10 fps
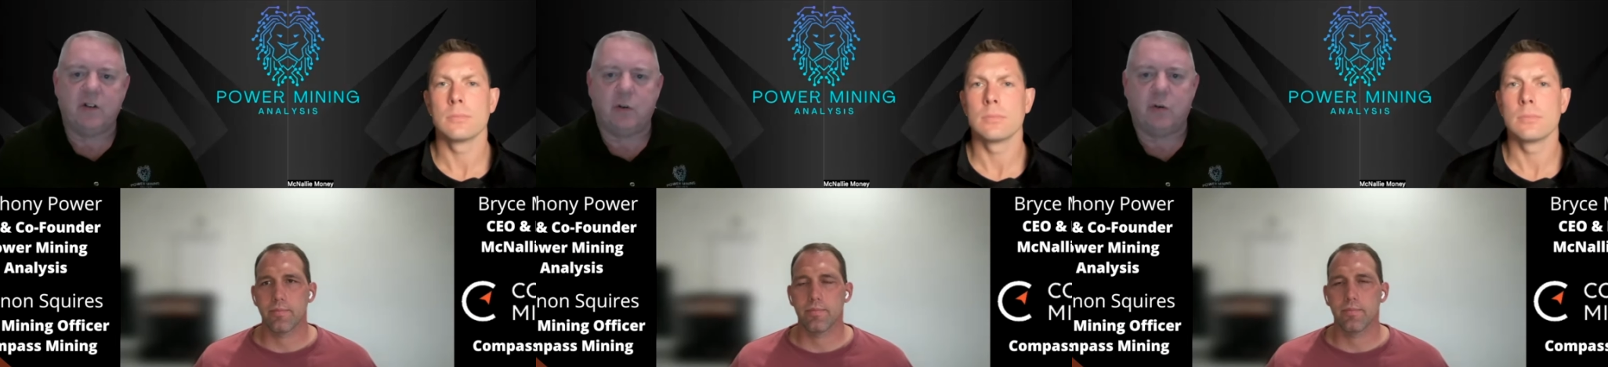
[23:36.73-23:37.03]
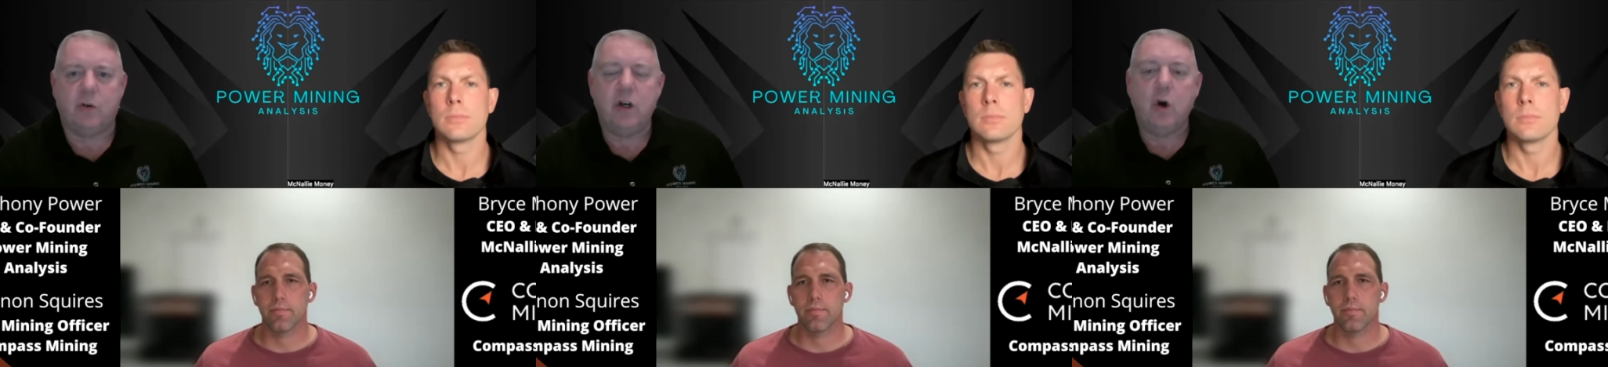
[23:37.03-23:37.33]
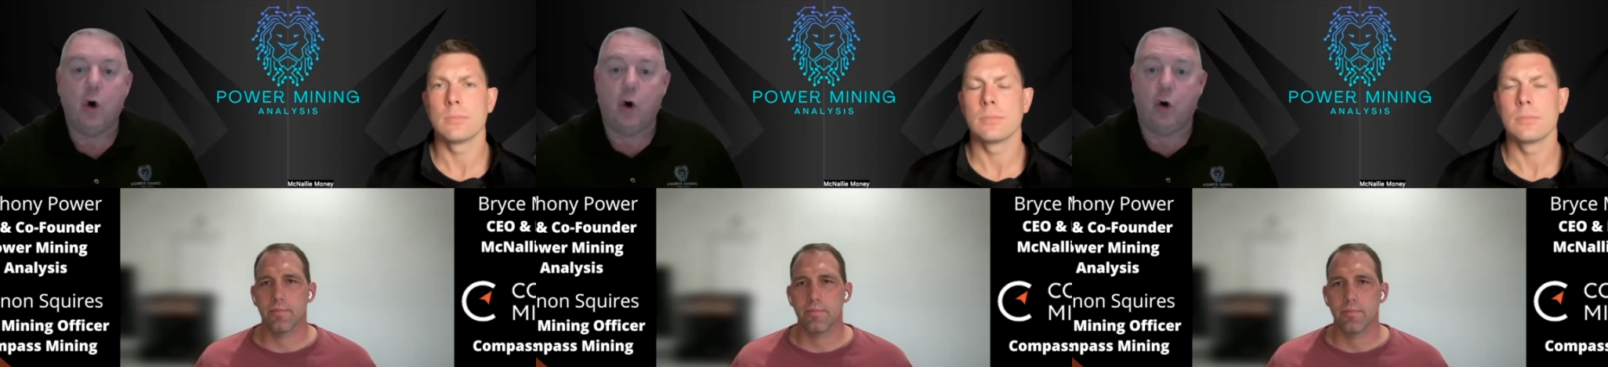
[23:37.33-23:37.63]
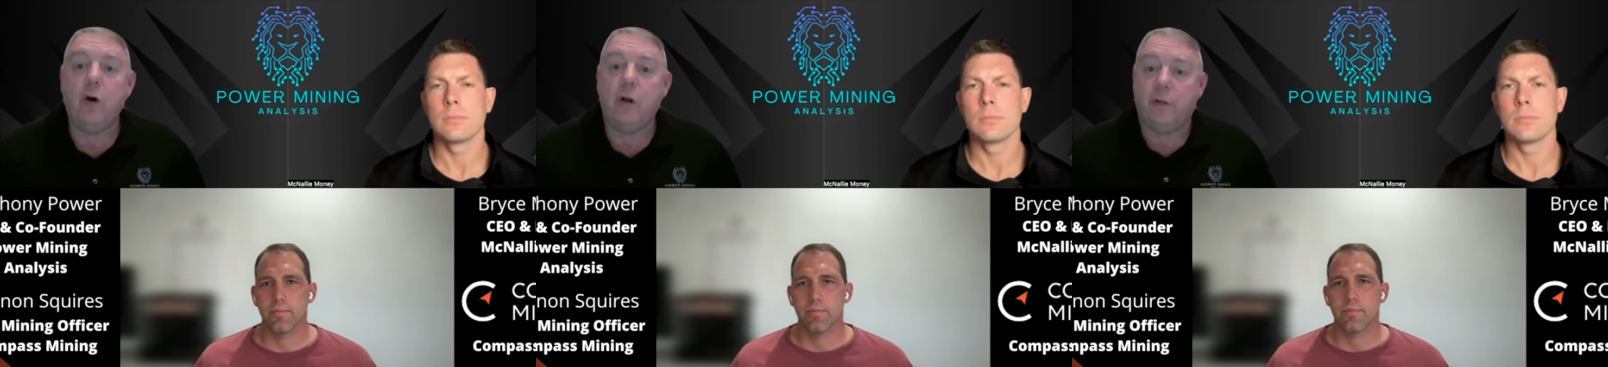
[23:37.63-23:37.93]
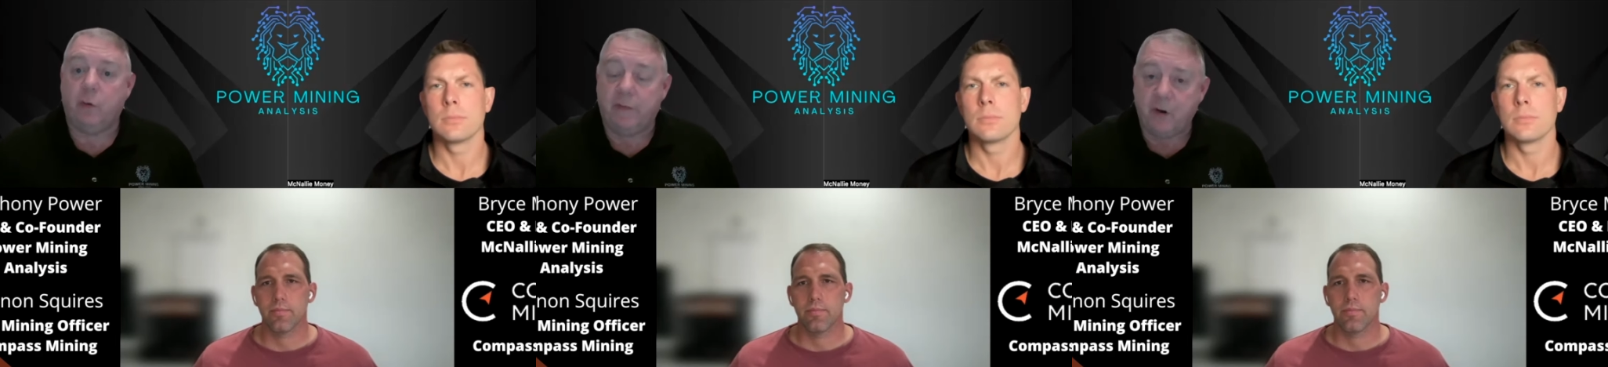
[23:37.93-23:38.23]
Speaker 1: Or or
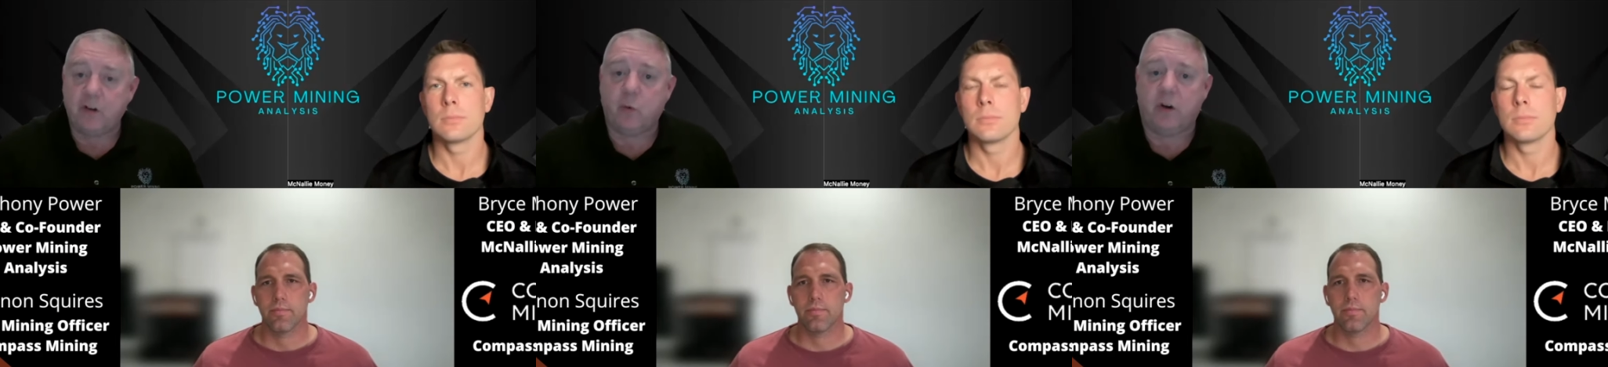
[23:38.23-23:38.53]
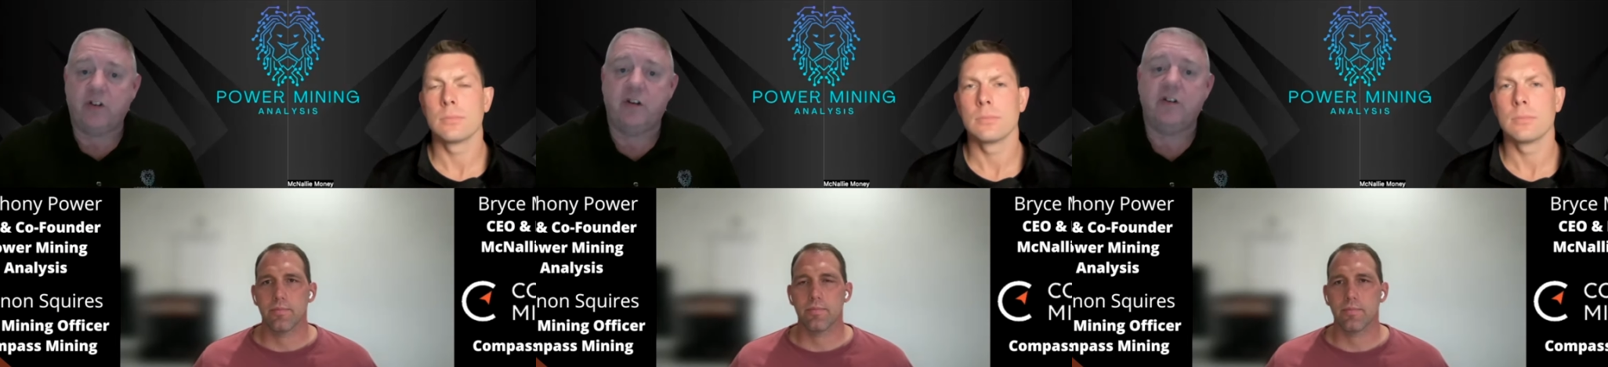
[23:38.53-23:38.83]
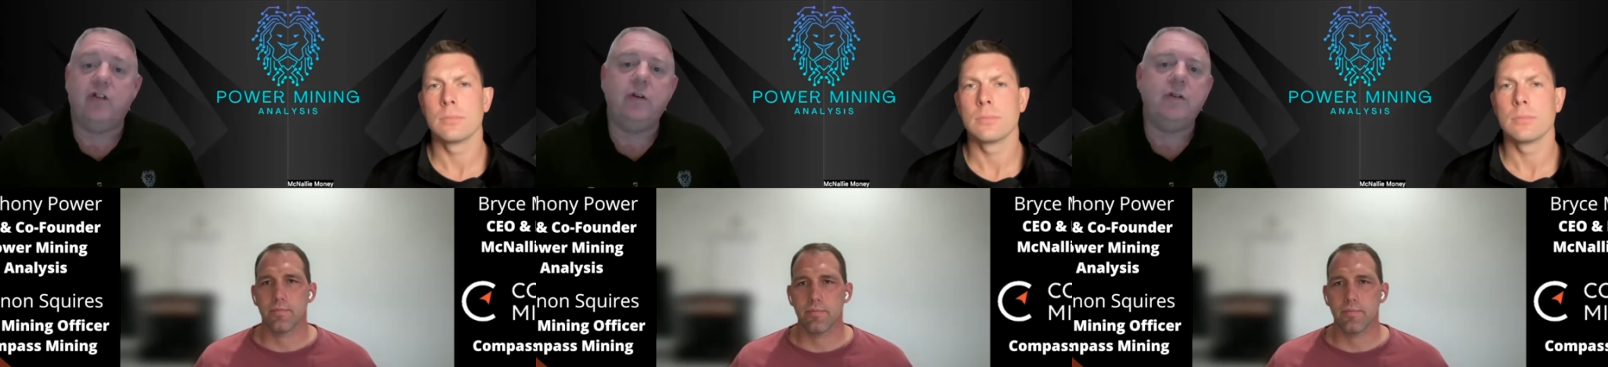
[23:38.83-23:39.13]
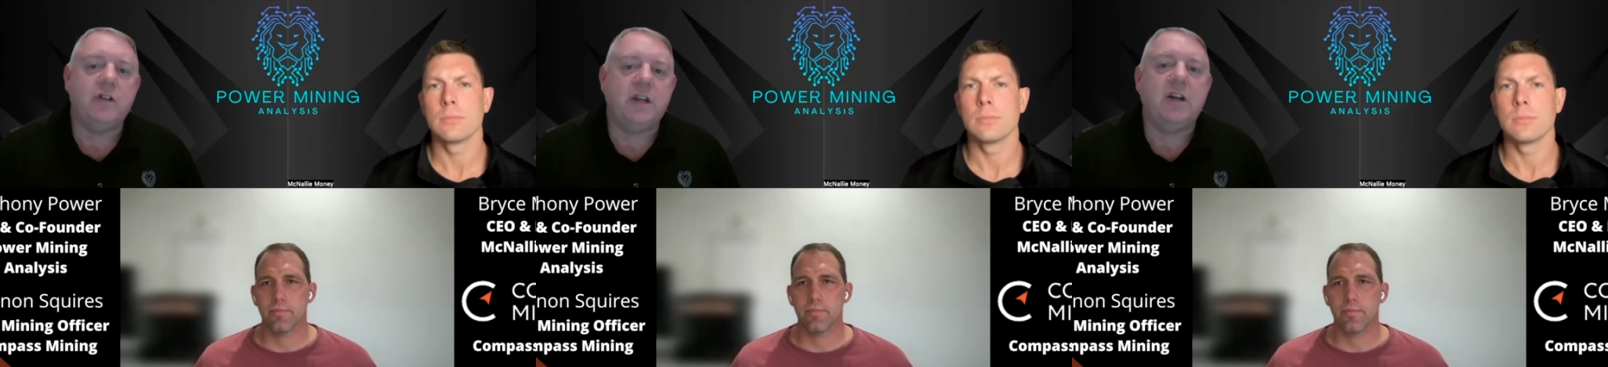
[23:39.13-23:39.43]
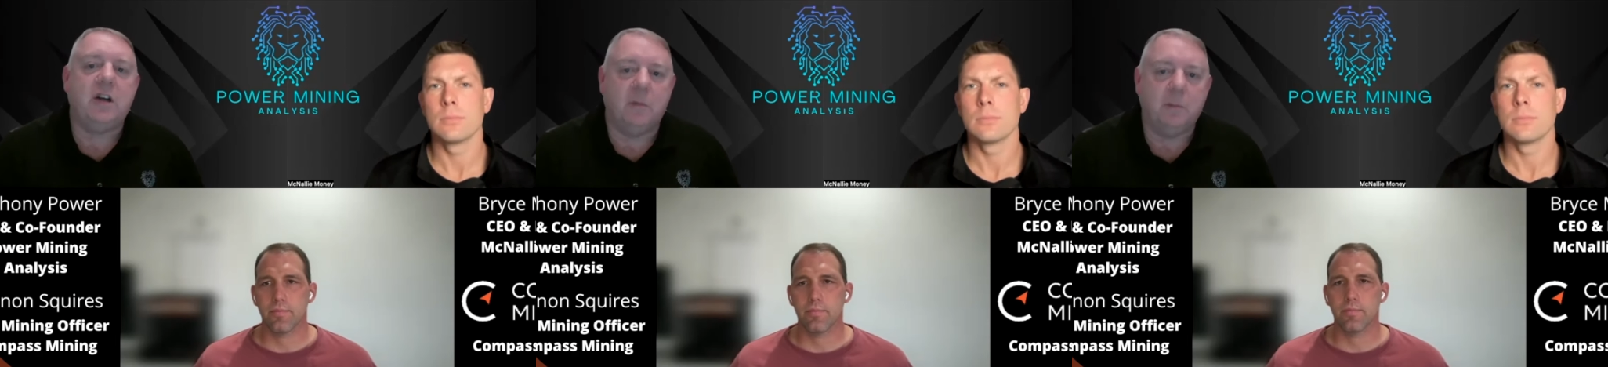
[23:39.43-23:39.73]
the reverse question is, do you see
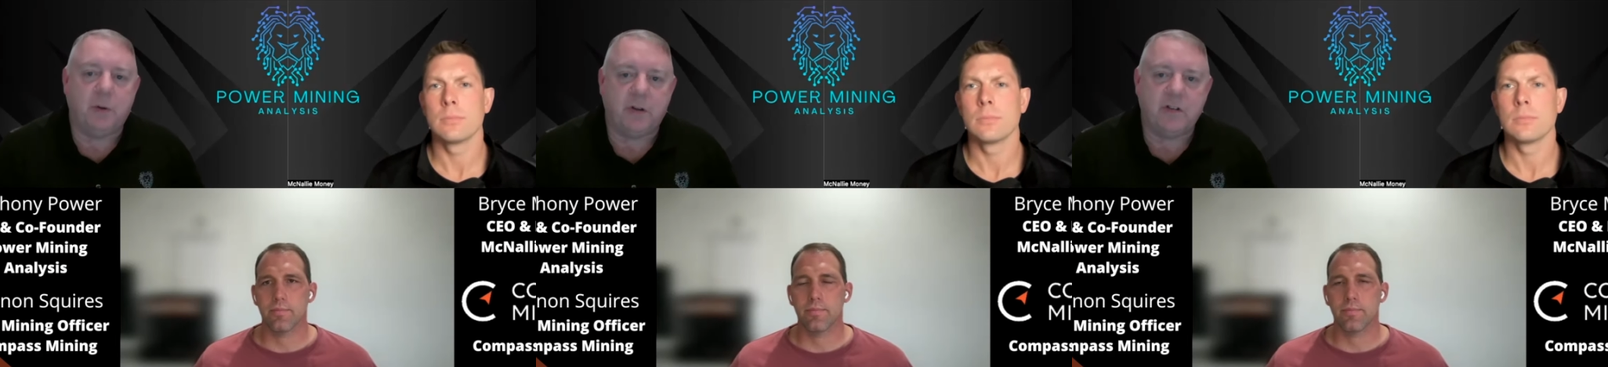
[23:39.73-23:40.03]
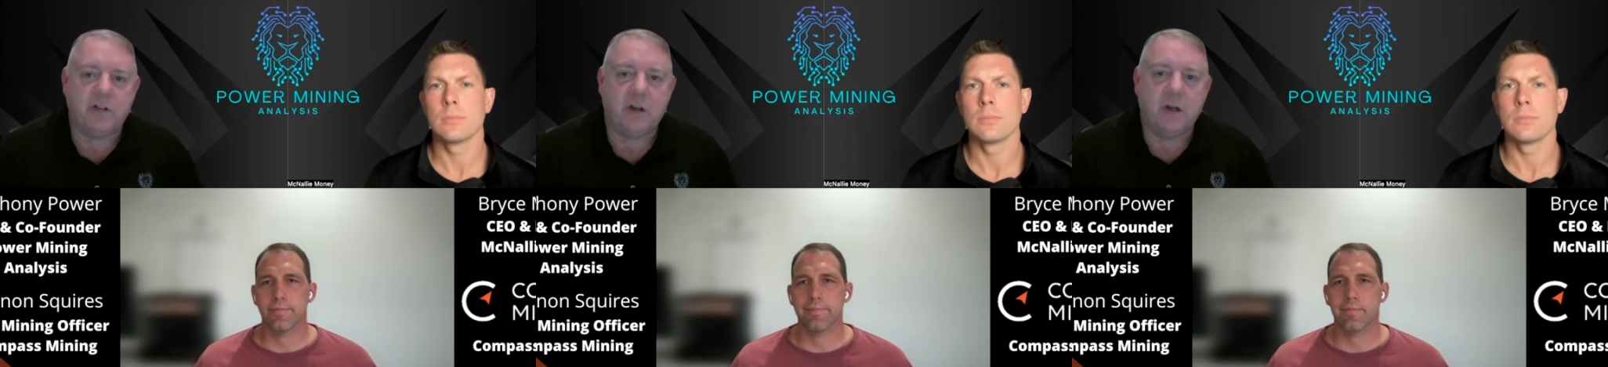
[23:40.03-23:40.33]
Compass